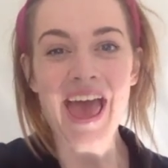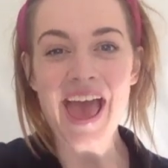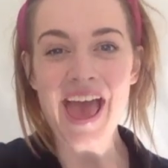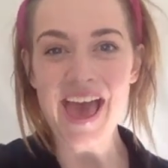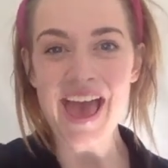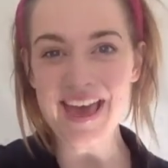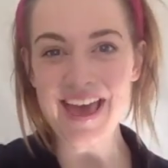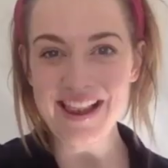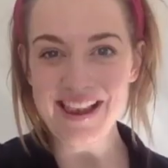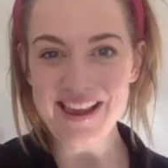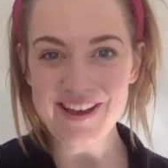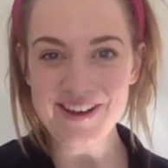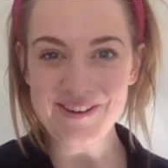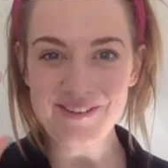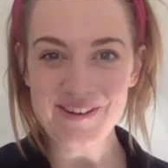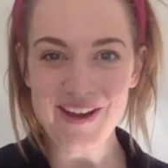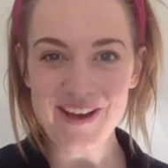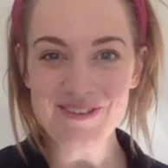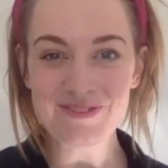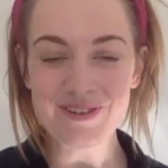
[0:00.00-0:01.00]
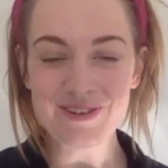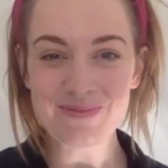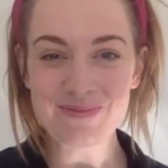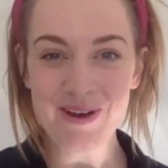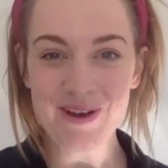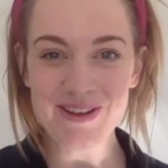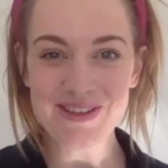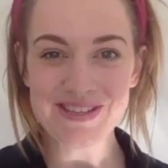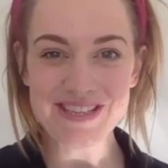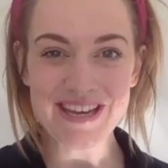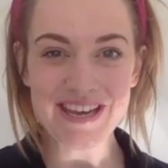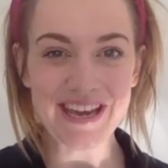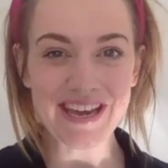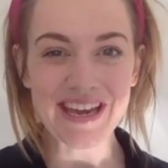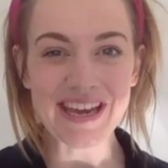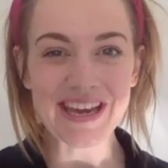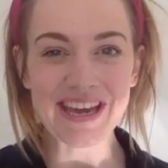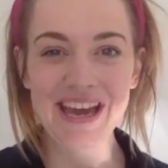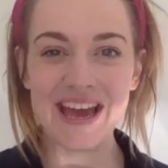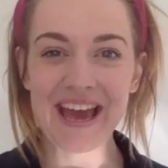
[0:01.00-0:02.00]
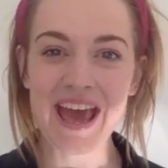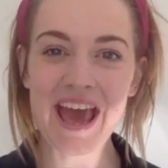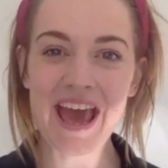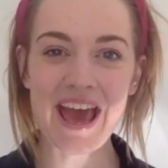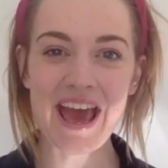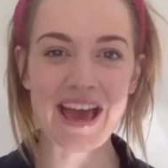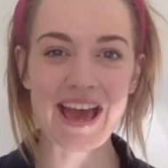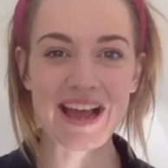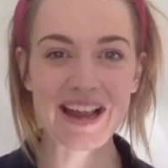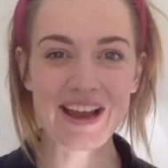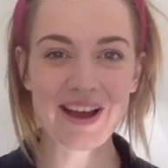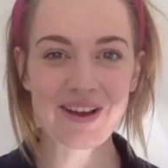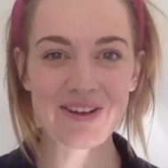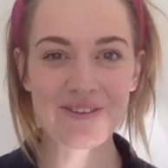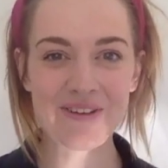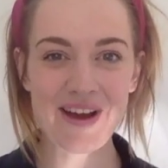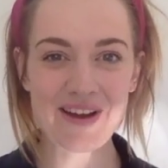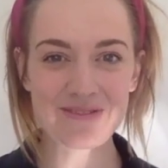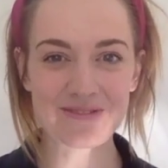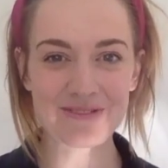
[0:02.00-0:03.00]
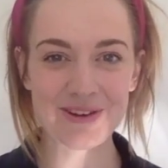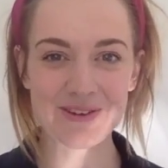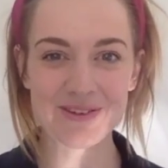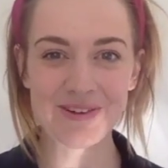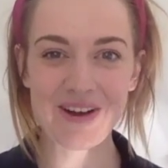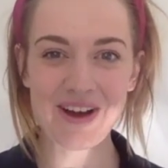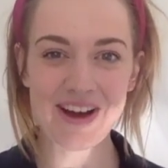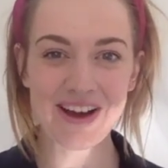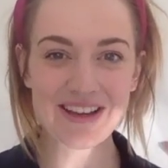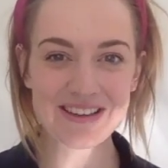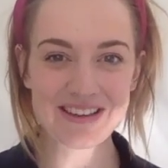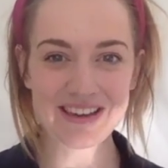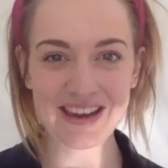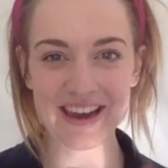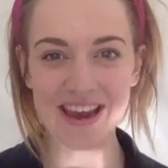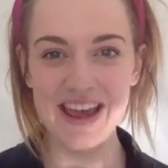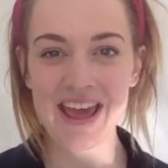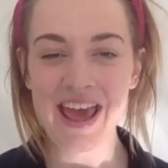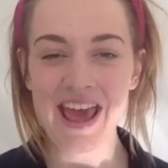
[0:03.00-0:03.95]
Hello everybody, hello everyone,